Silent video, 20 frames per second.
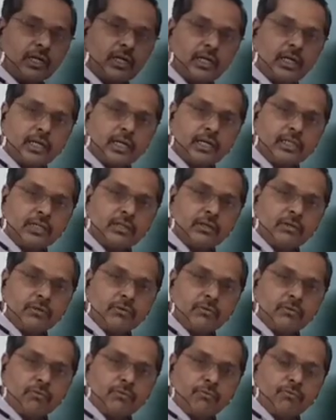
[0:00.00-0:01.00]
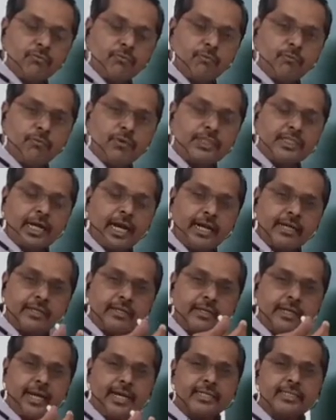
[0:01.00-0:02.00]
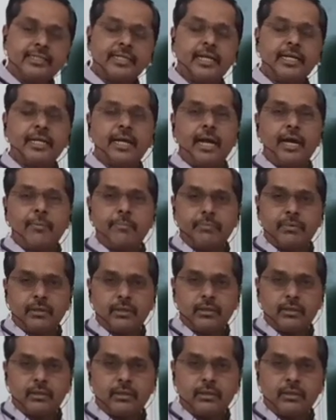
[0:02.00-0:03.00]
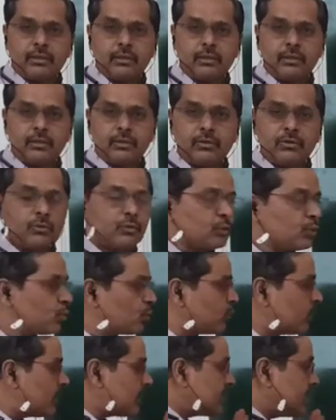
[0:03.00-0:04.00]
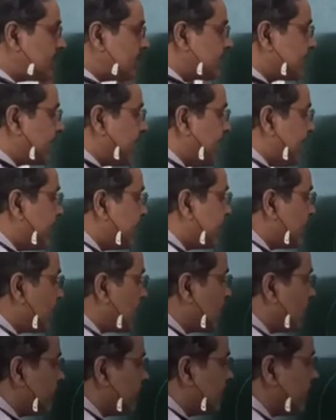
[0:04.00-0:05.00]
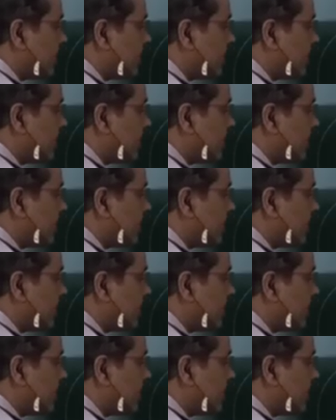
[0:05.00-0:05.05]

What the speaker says: earth which attracts that apple towards the center of